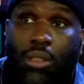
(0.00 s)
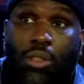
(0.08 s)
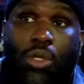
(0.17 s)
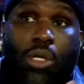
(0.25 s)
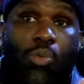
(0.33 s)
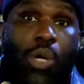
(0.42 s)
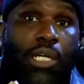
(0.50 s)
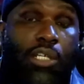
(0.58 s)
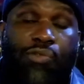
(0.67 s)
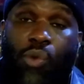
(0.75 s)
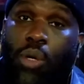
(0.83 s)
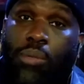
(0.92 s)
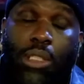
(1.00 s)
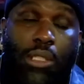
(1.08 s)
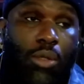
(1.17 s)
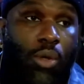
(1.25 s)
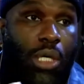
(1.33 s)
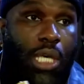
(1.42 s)
You can wear this
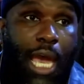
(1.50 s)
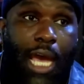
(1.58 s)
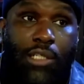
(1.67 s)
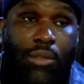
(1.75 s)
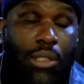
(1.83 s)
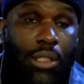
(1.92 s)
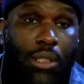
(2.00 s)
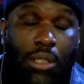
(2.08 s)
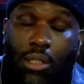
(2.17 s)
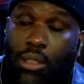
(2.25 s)
formally or casually.